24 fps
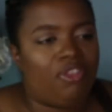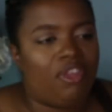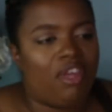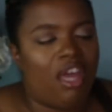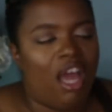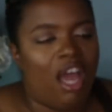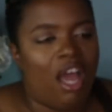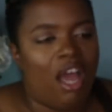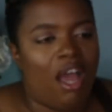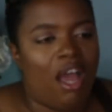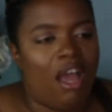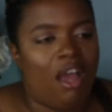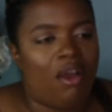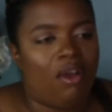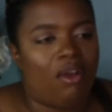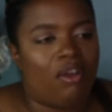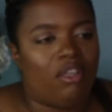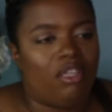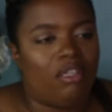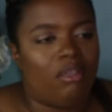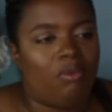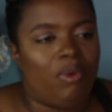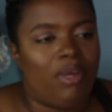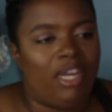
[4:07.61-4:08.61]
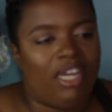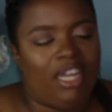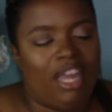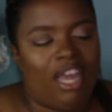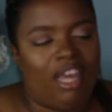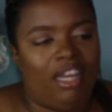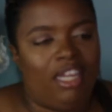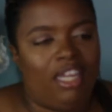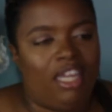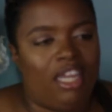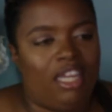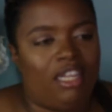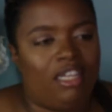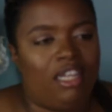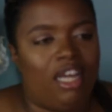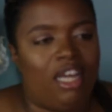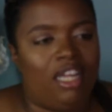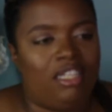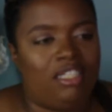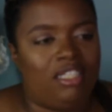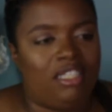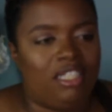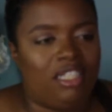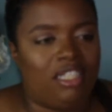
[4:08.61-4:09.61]
wedding etiquette,
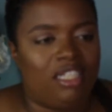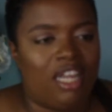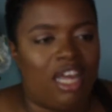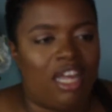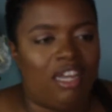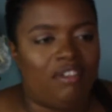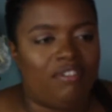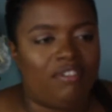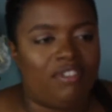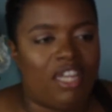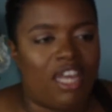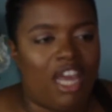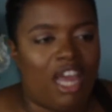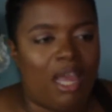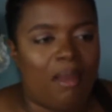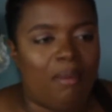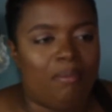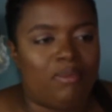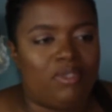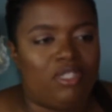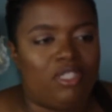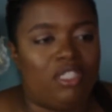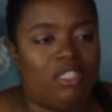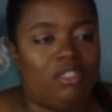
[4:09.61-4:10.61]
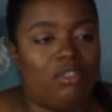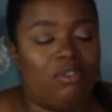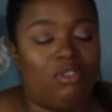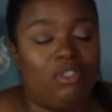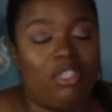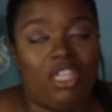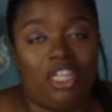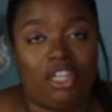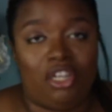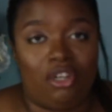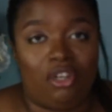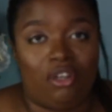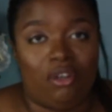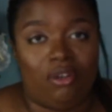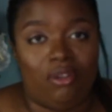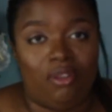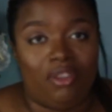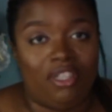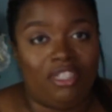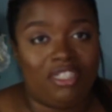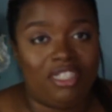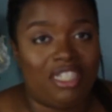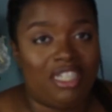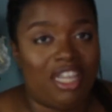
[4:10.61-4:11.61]
I see a lot of times the liquor.
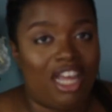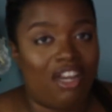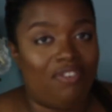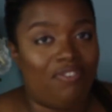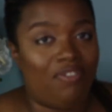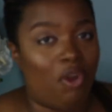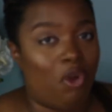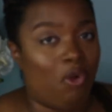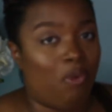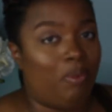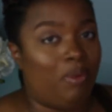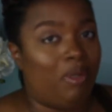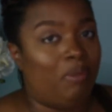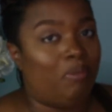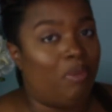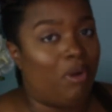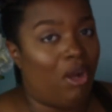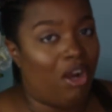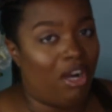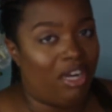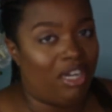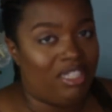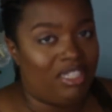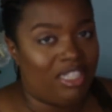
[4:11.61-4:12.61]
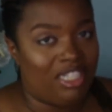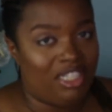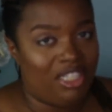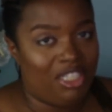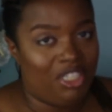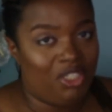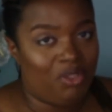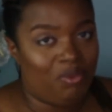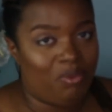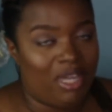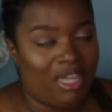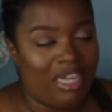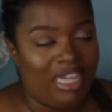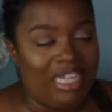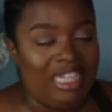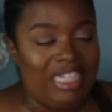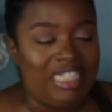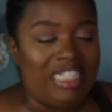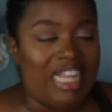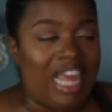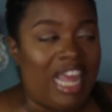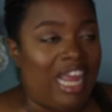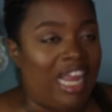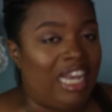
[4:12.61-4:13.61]
There's a lot of open bars at these
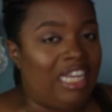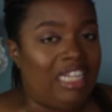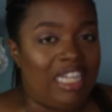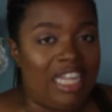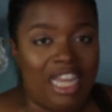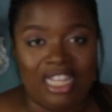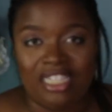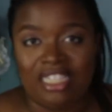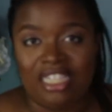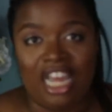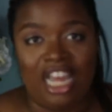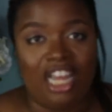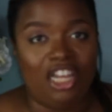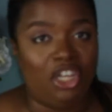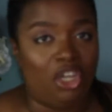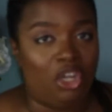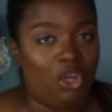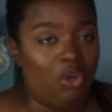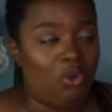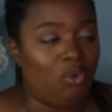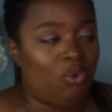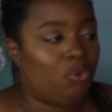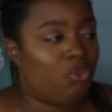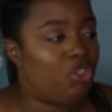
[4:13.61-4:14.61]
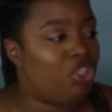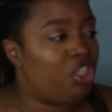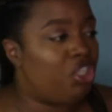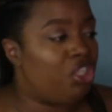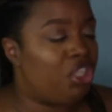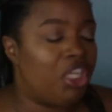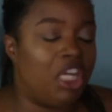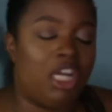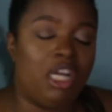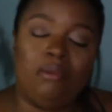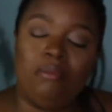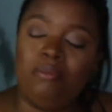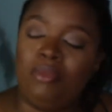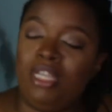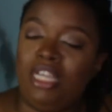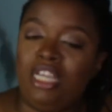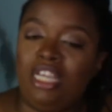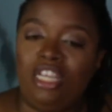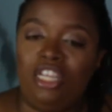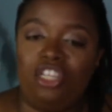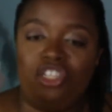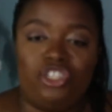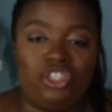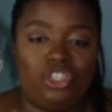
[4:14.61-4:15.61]
weddings, and yes, I know, turn up,
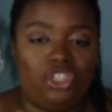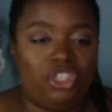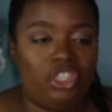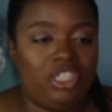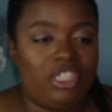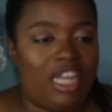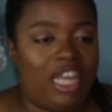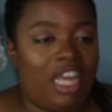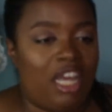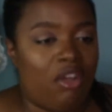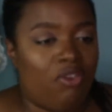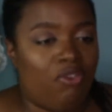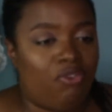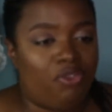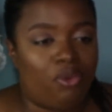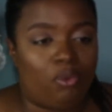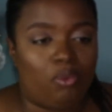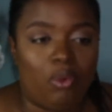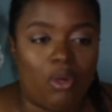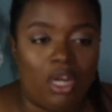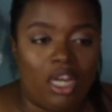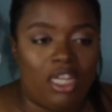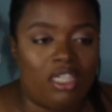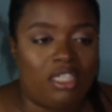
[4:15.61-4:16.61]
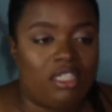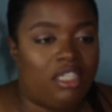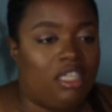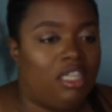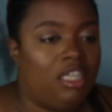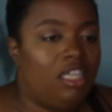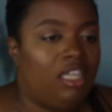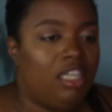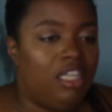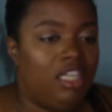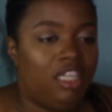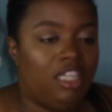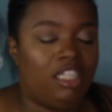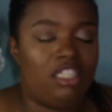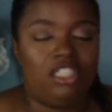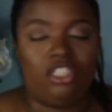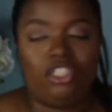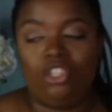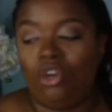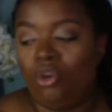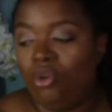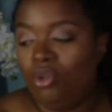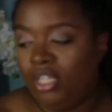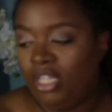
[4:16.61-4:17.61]
turn down for what? It's
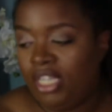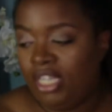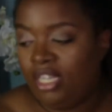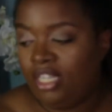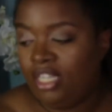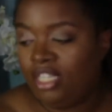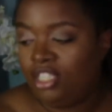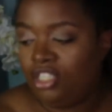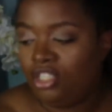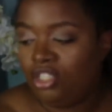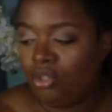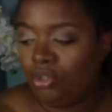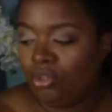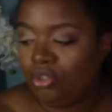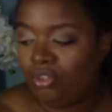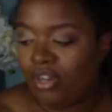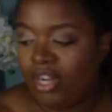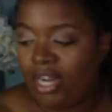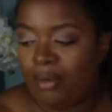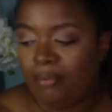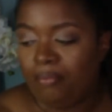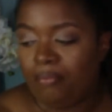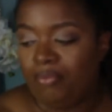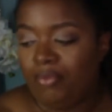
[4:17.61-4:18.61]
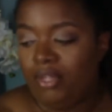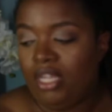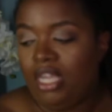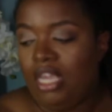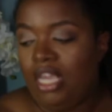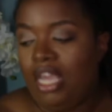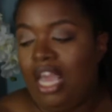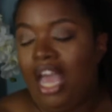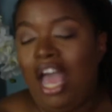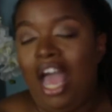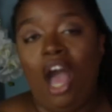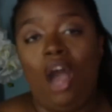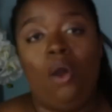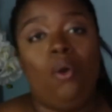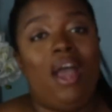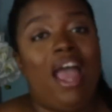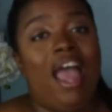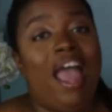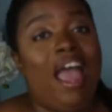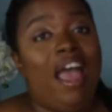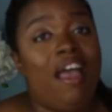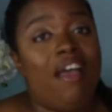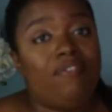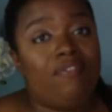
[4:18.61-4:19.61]
so lit, it's so great.
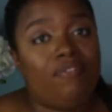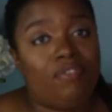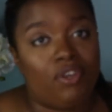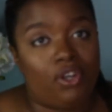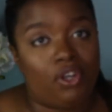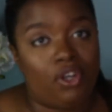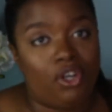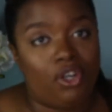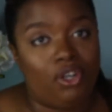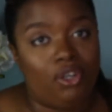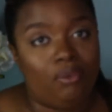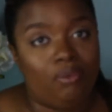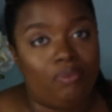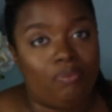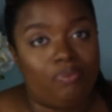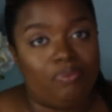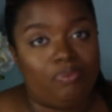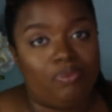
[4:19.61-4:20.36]
However,